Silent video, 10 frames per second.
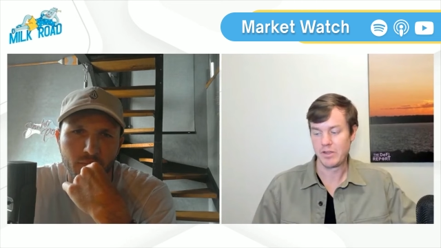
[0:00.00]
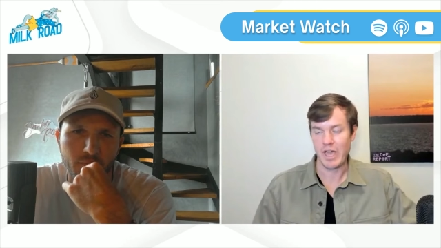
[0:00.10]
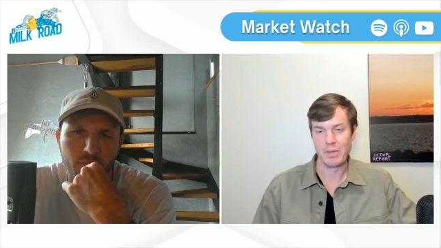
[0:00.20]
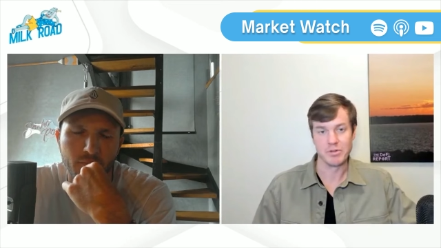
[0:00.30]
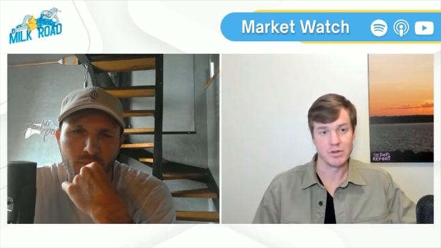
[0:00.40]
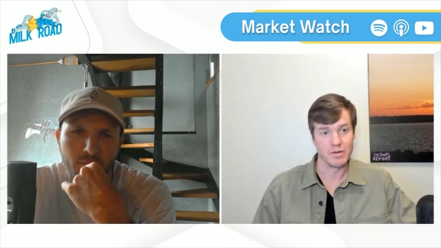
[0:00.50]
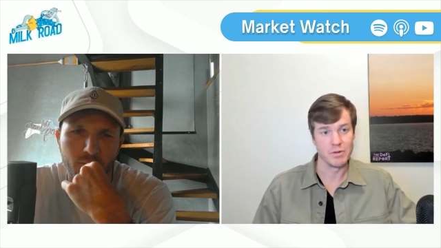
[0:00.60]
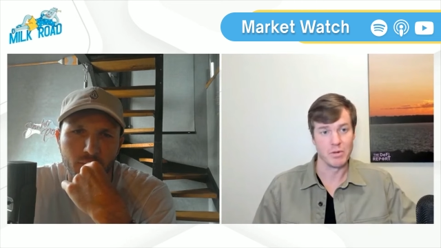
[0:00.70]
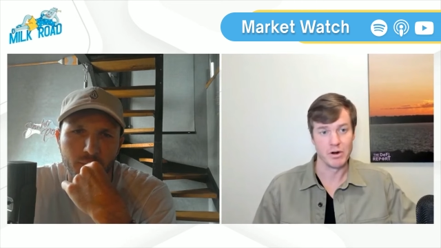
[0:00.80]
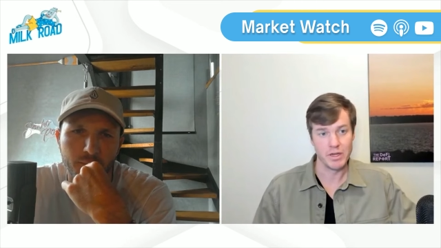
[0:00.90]
Speaker 1: capture of the
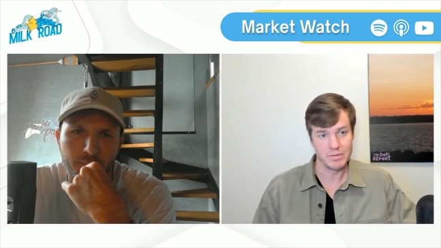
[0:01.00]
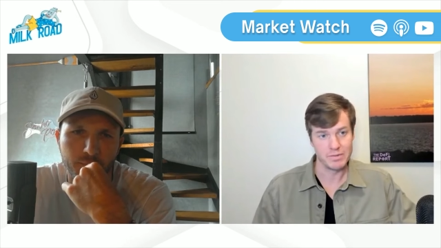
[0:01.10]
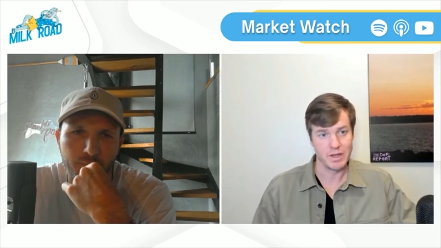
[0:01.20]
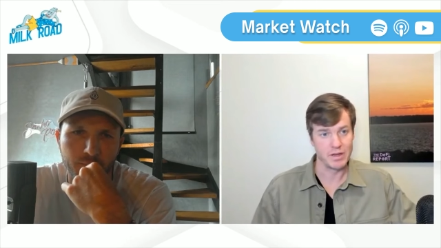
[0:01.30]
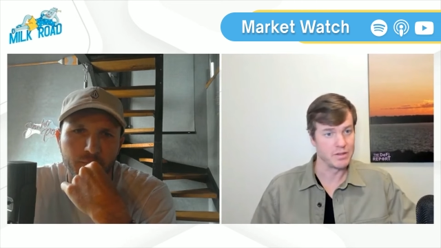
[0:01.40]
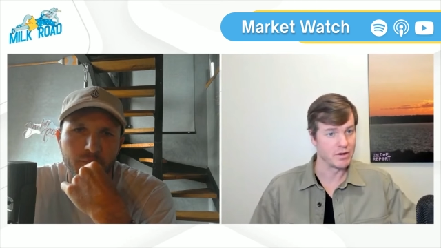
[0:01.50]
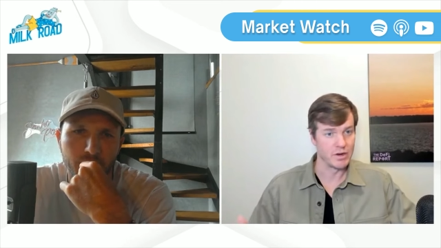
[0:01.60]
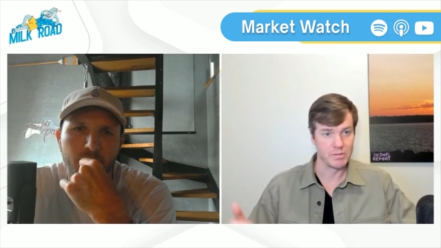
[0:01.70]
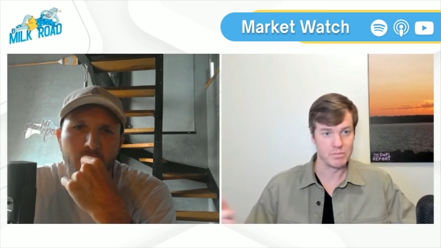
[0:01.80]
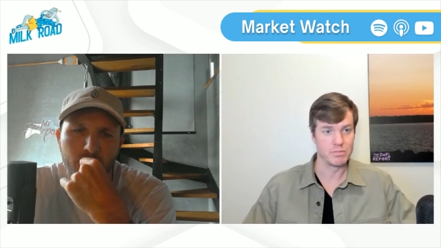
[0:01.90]
market that
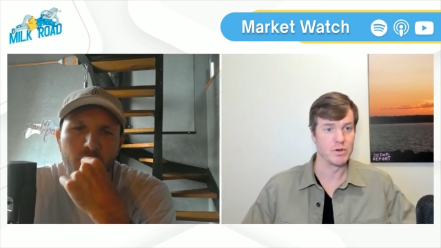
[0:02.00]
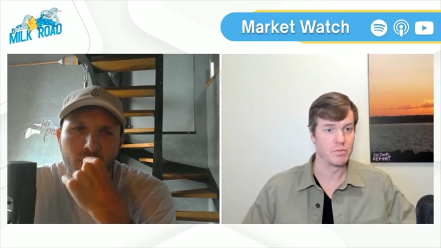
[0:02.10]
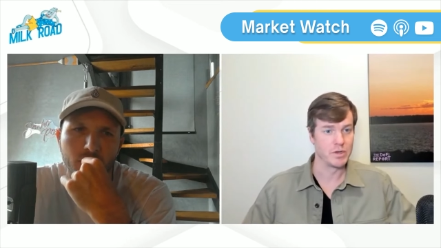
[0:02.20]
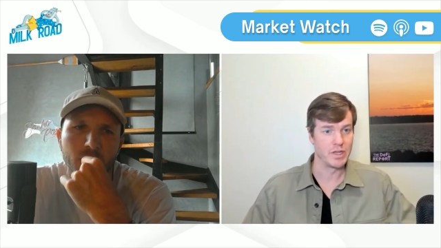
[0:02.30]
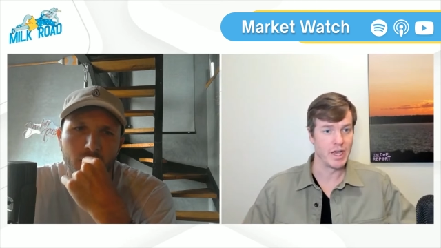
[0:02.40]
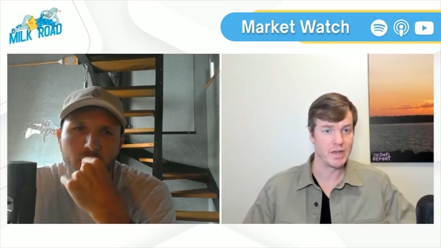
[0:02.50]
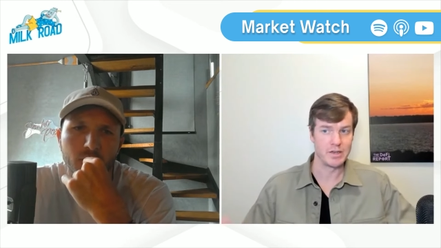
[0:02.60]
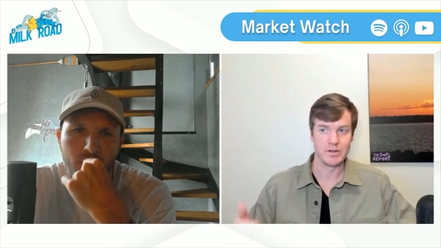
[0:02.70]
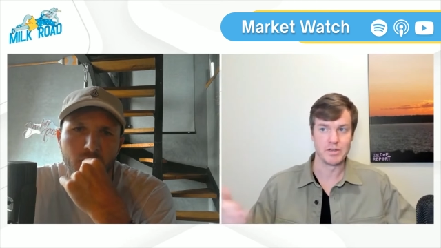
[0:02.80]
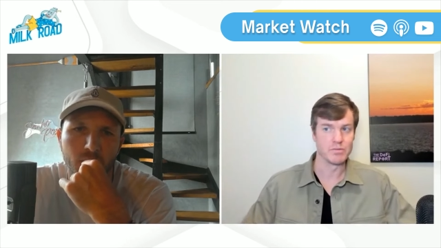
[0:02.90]
Ethereum would get.
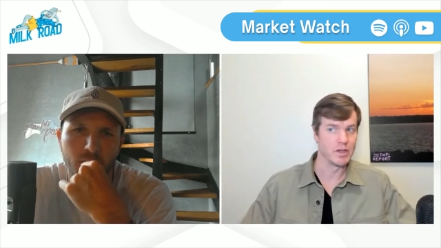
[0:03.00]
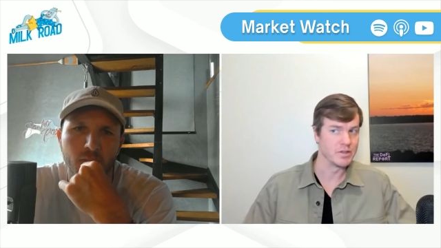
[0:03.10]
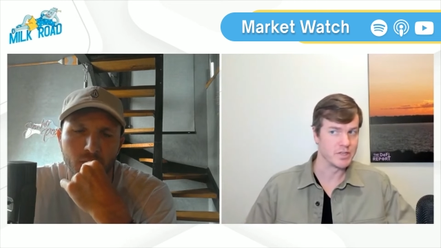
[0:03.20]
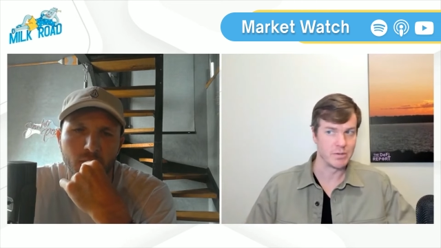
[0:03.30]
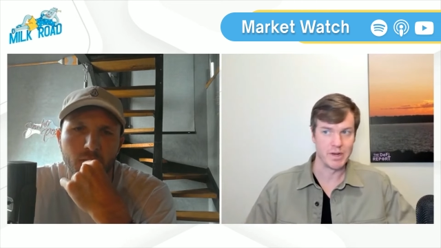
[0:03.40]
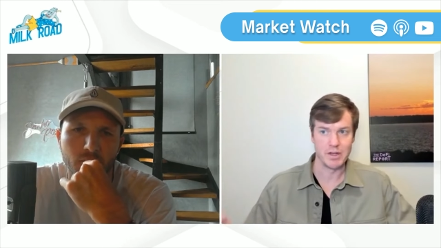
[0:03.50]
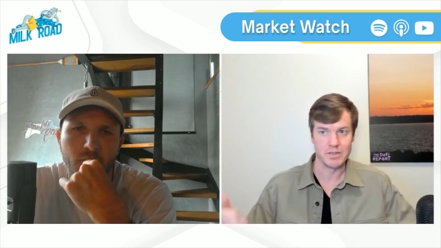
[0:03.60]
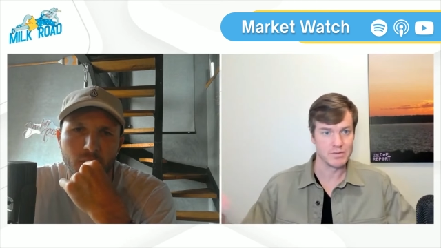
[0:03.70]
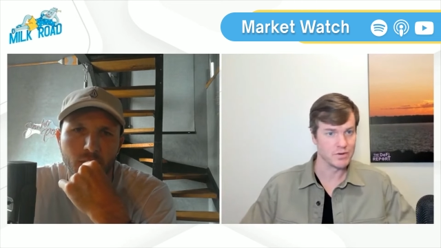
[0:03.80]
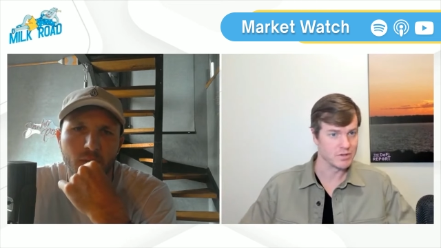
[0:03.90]
And you can run the same
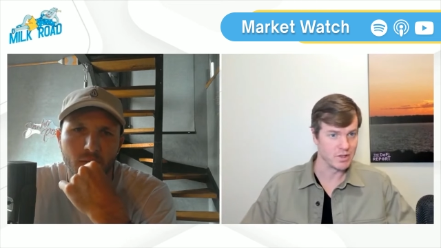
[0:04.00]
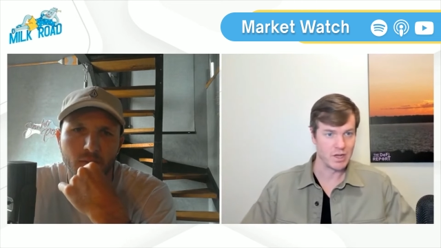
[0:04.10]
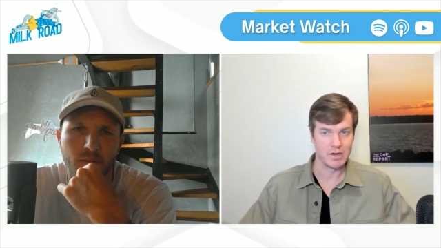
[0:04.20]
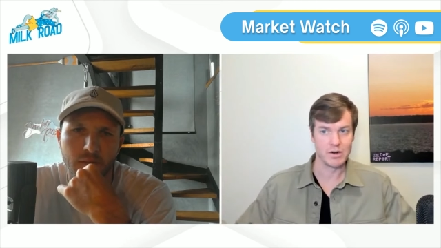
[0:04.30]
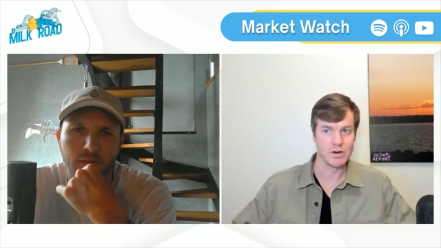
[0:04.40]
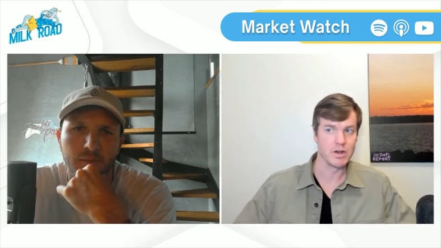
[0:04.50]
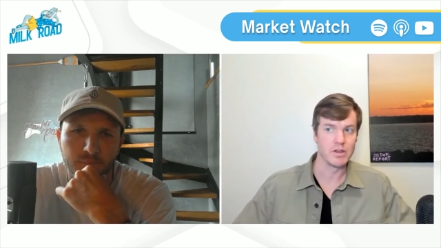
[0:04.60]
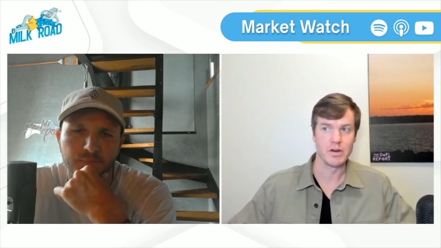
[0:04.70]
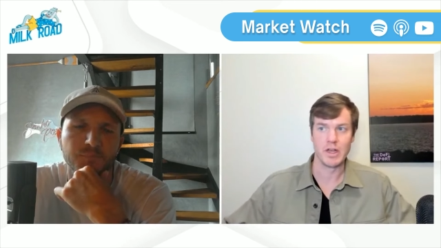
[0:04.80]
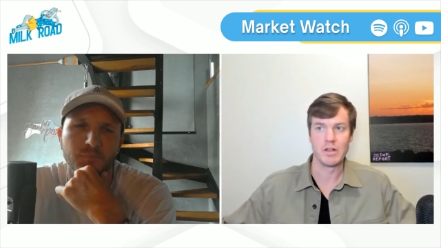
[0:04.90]
analysis for Solana or
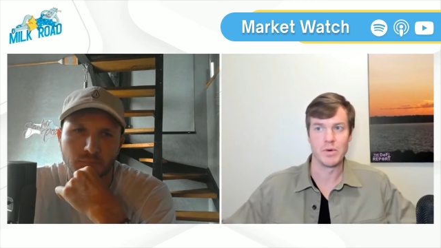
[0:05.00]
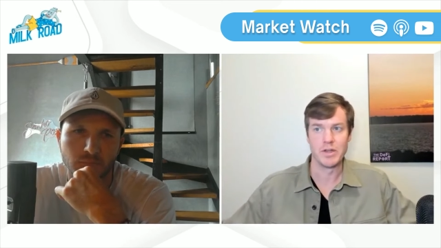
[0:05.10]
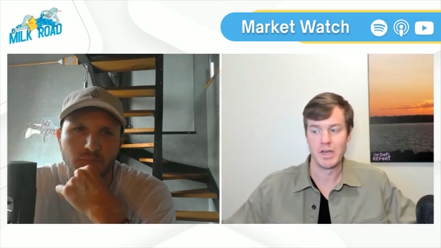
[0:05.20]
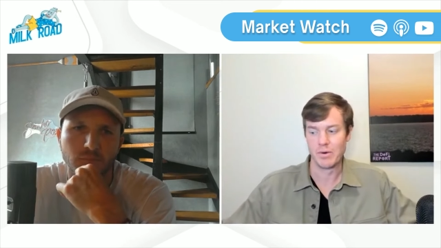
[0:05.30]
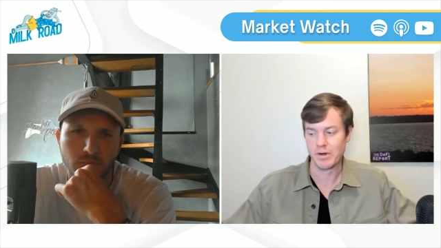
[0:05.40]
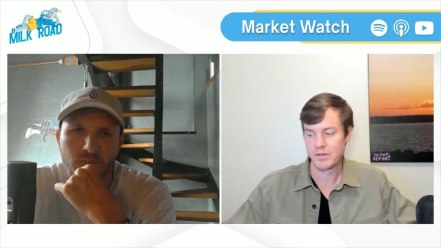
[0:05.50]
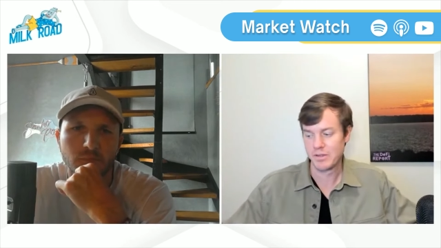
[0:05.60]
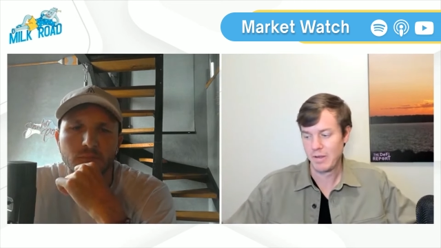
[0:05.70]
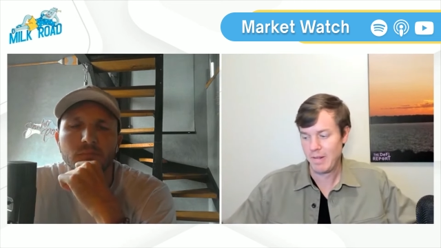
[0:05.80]
other L1 networks.